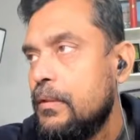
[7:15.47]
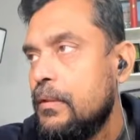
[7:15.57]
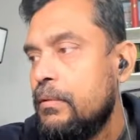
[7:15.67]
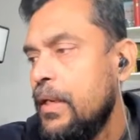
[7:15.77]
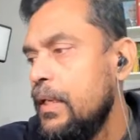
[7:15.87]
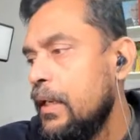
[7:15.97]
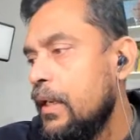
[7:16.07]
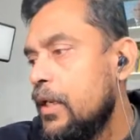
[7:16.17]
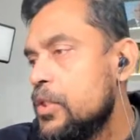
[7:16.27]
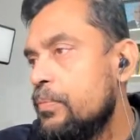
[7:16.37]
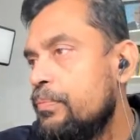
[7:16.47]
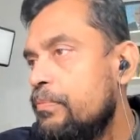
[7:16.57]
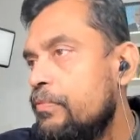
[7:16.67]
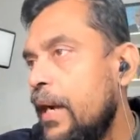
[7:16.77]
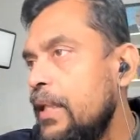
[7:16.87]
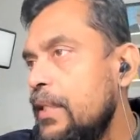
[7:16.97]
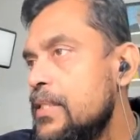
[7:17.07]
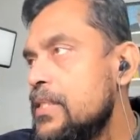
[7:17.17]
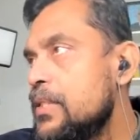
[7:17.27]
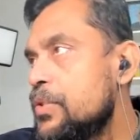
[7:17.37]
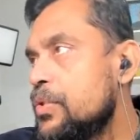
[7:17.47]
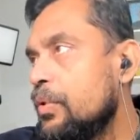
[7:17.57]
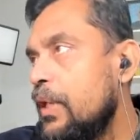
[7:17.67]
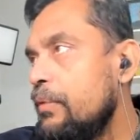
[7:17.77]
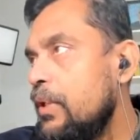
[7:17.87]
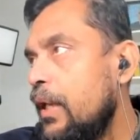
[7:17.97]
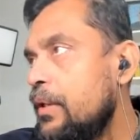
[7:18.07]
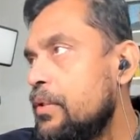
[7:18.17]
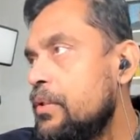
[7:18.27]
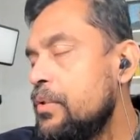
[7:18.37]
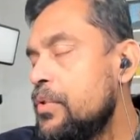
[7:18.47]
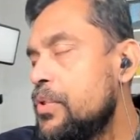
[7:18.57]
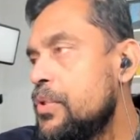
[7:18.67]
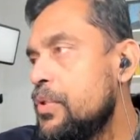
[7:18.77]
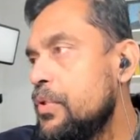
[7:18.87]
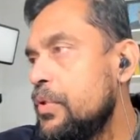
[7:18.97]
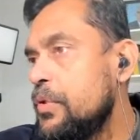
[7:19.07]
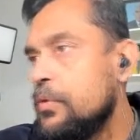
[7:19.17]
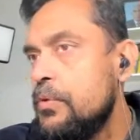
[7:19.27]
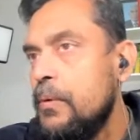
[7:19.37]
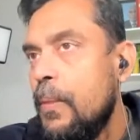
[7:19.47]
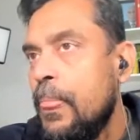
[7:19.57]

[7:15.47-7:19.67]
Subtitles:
right? So while this is installed, I would like to show you